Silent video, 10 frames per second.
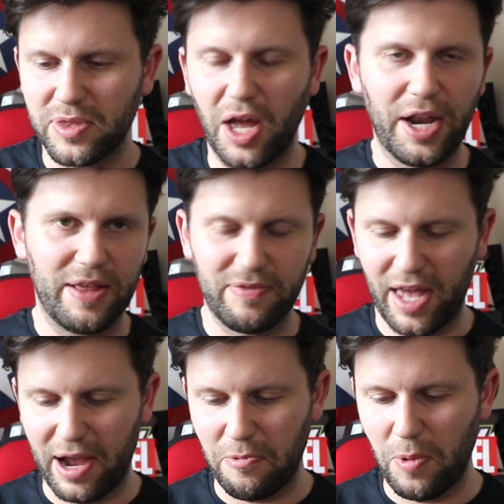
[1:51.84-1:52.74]
done it
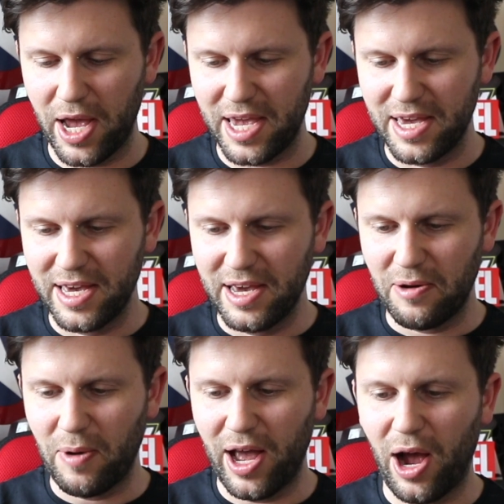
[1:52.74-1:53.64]
that way,
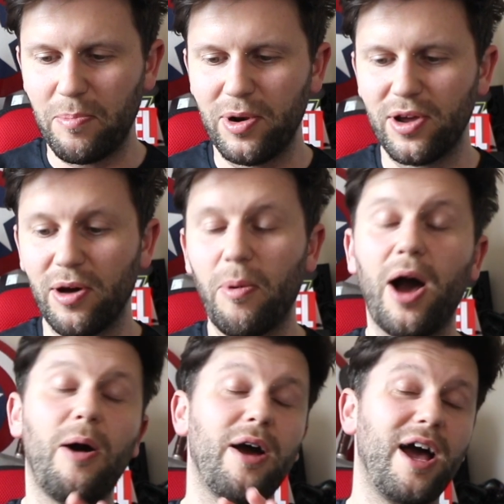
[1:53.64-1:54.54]
where I'm,
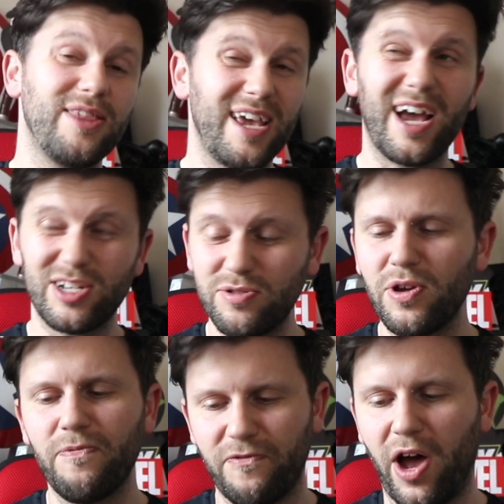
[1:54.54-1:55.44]
well, I think I'm actually
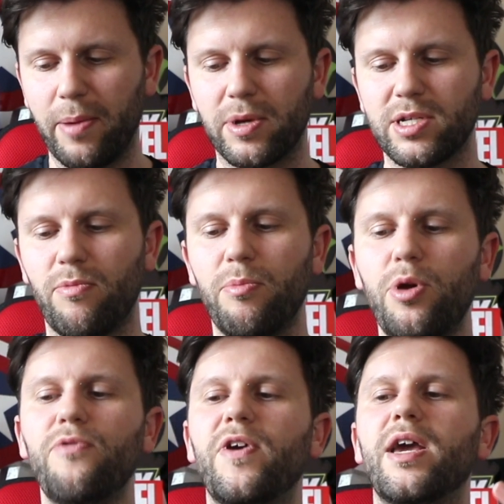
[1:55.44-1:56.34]
doing fine, because I'm
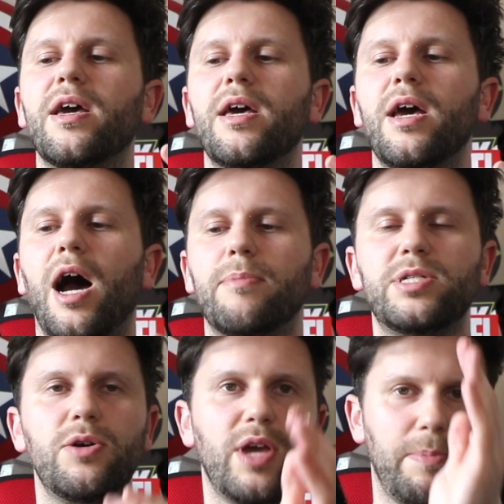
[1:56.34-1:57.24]
removing I'm
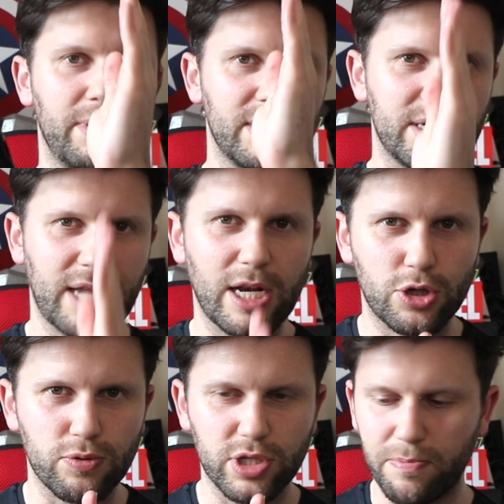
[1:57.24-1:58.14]
still keeping the
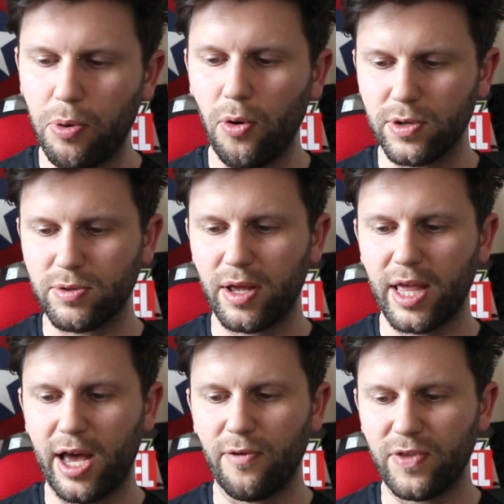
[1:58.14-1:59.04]
central supports right
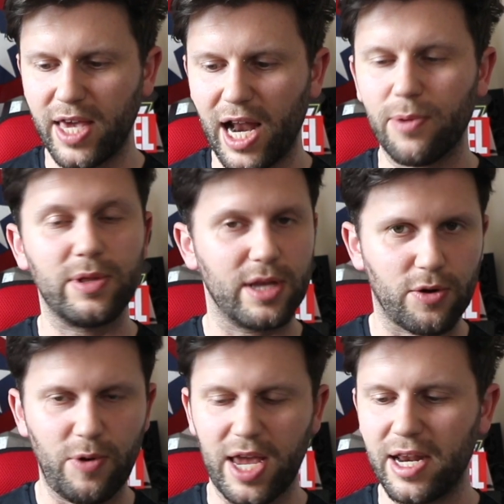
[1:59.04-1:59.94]
there of the yellow and the
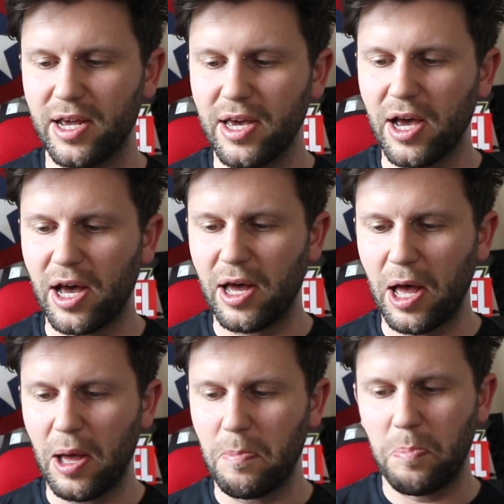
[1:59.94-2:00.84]
green,
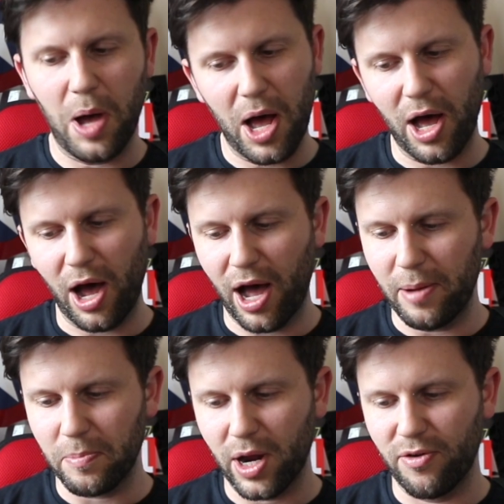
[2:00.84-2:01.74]
uh, but
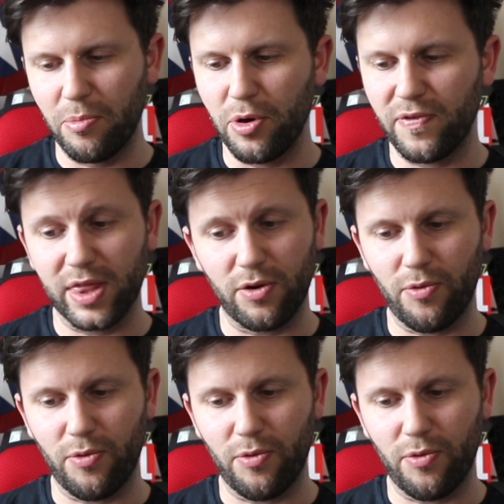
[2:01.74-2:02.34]
I'm kind of removing the